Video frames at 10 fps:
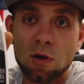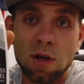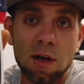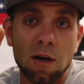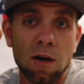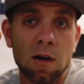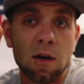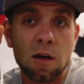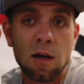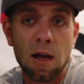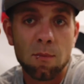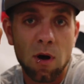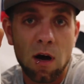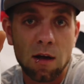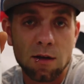cleaner and
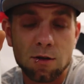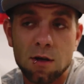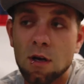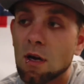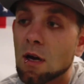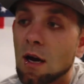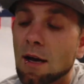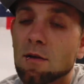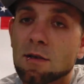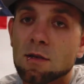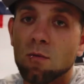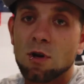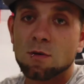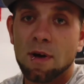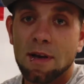polish. I use it to
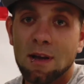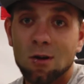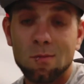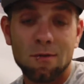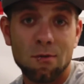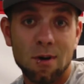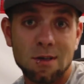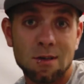wash my needle before I